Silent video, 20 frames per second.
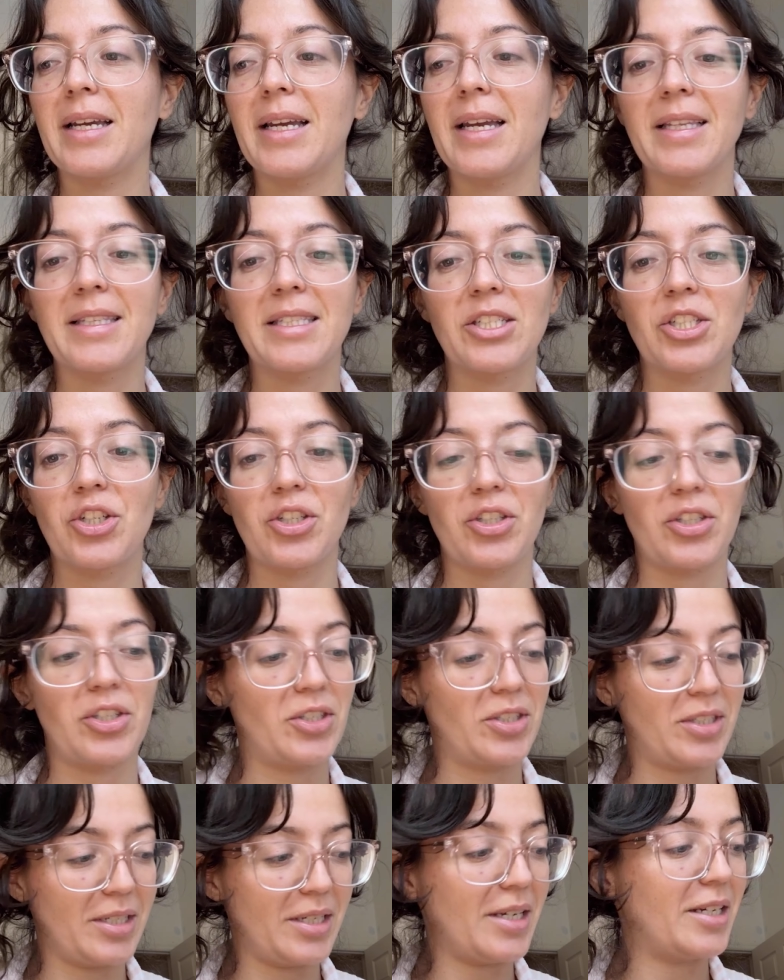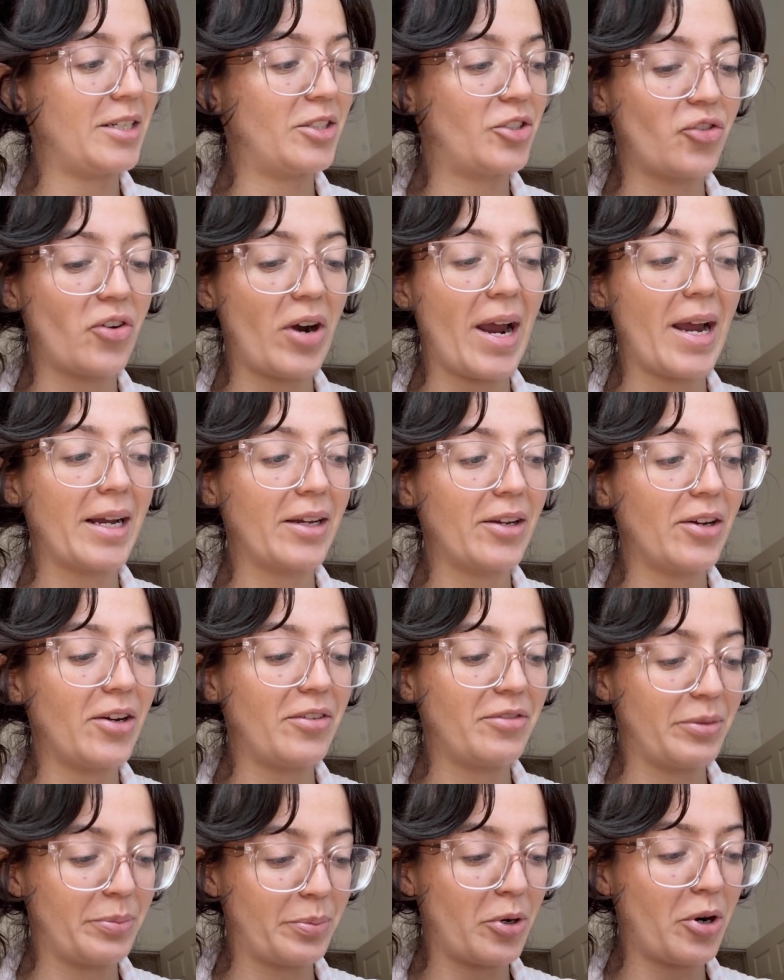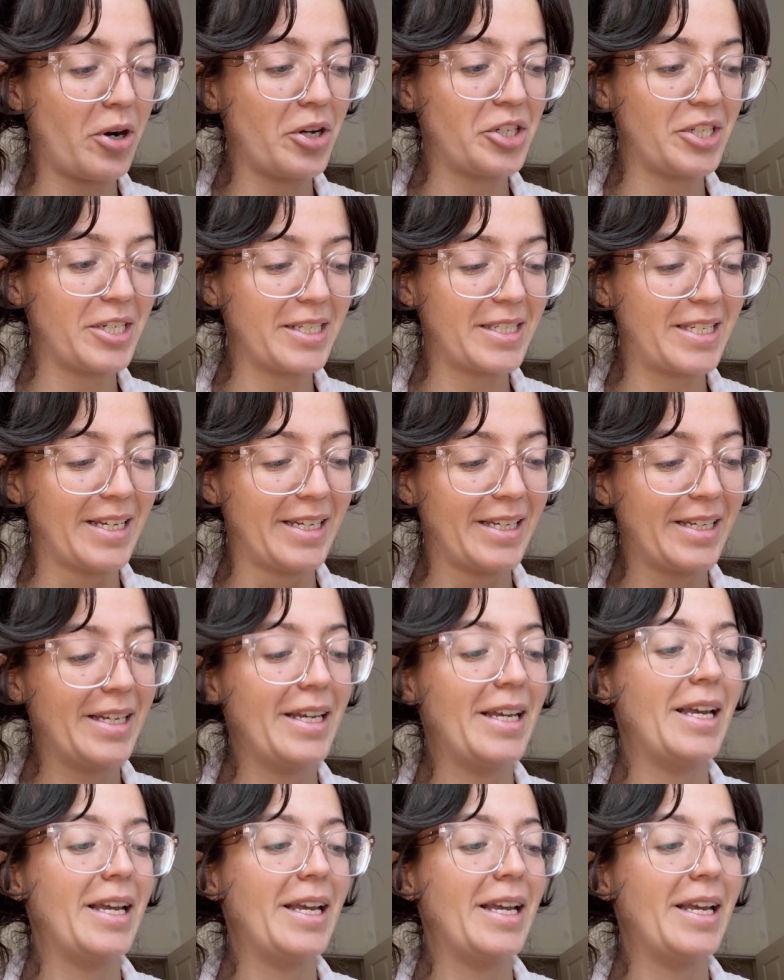It's just a drag of a project.